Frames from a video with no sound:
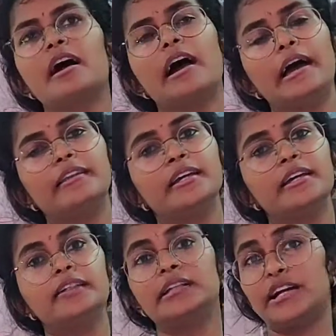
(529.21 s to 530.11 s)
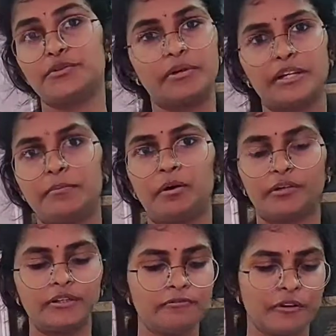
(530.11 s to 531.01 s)
and then that is very
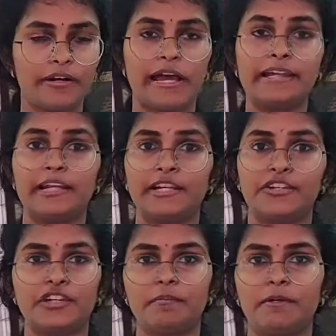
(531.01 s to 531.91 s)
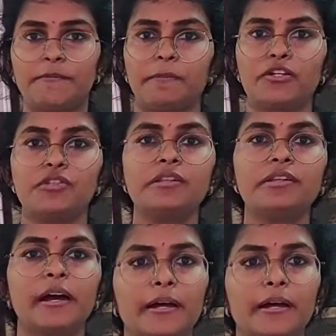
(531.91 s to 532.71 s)
important for an electrical burn patient.